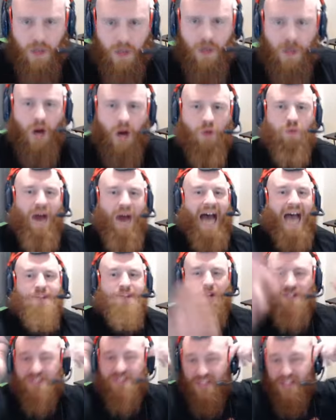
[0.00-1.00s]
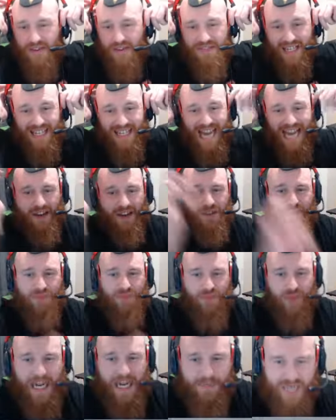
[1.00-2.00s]
Eratros loves to light on
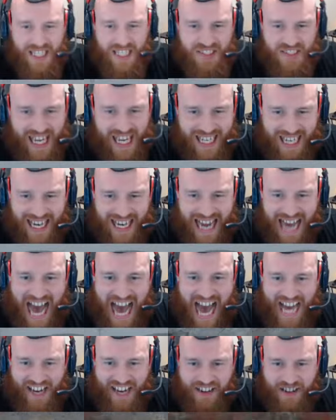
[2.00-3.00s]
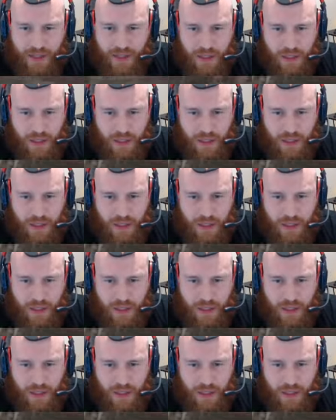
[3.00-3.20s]
frame this like a lad.